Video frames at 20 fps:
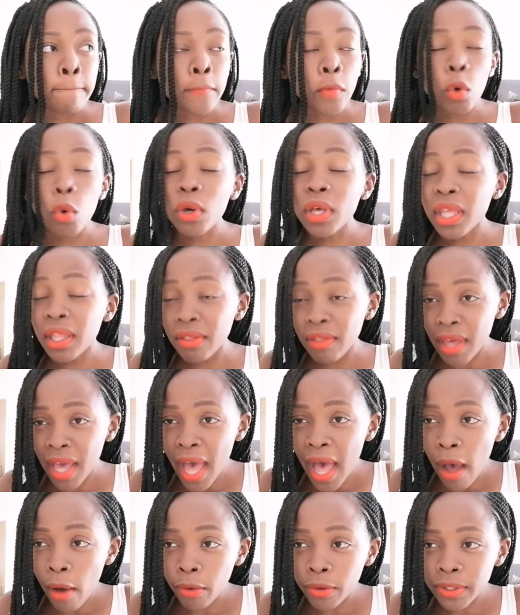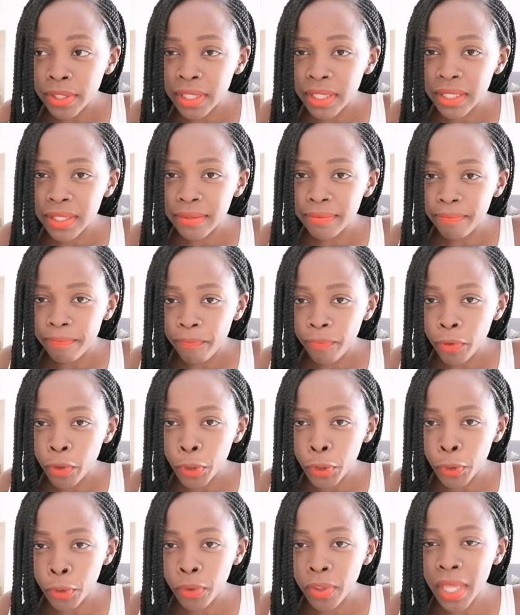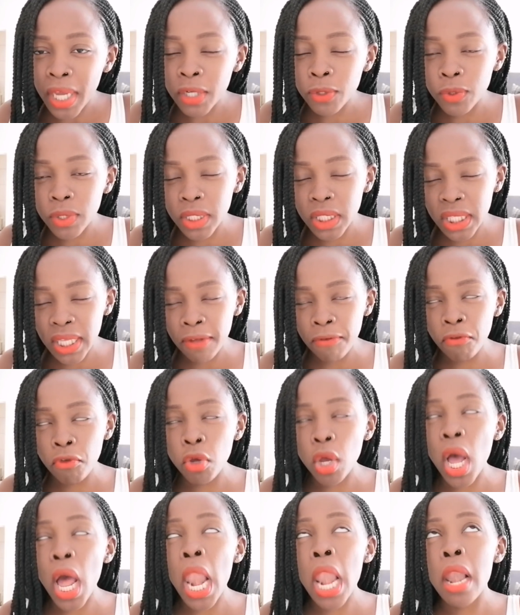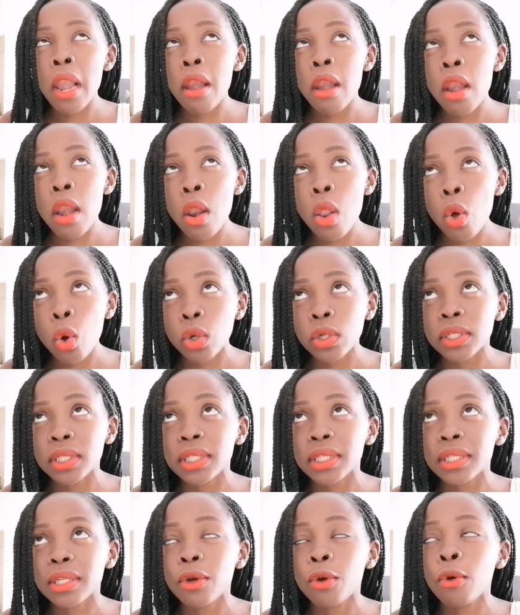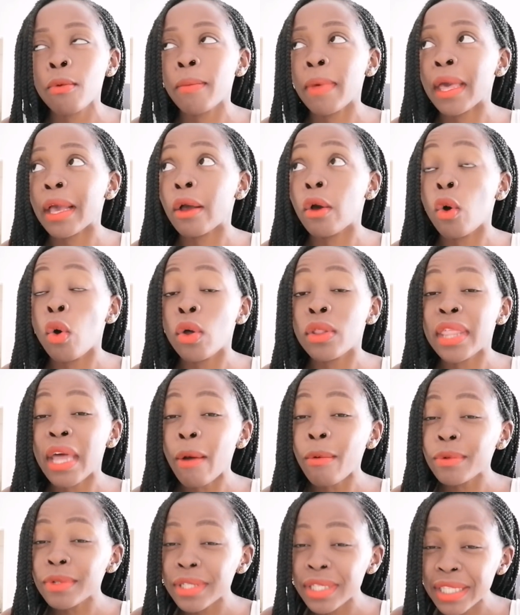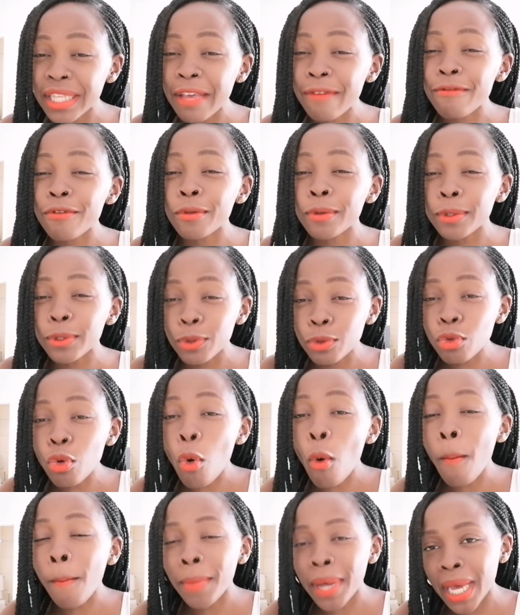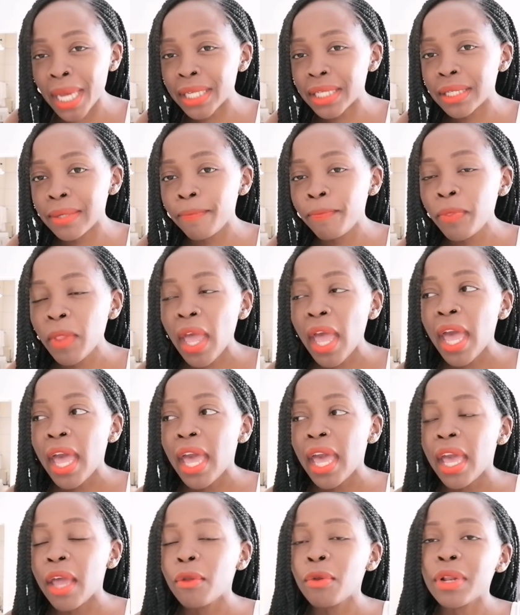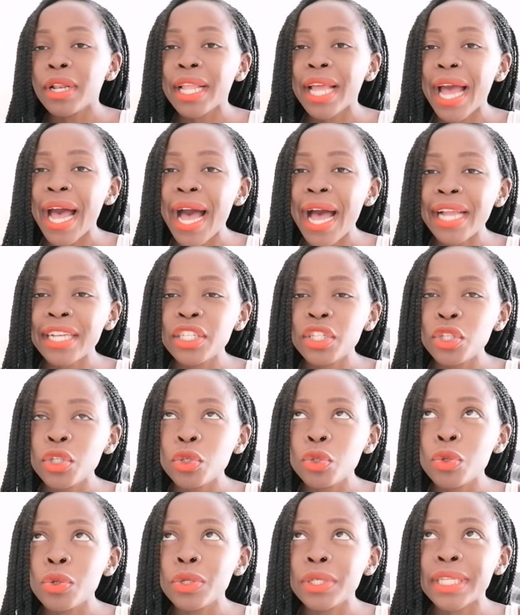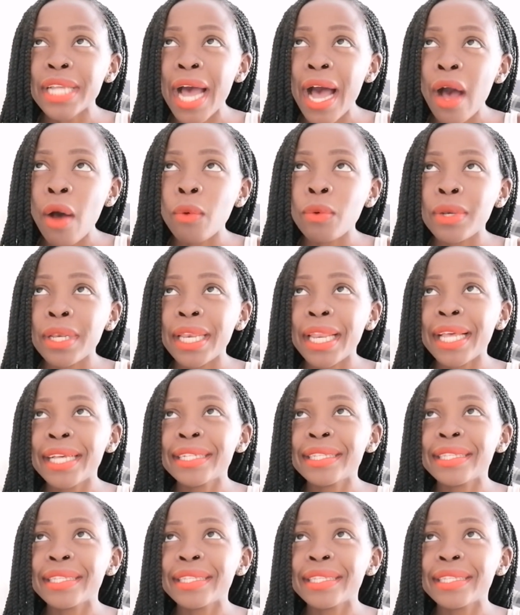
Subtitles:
cook in the house. You know, that will save you a lot. Oh my god, that will save you so much. It will cut you down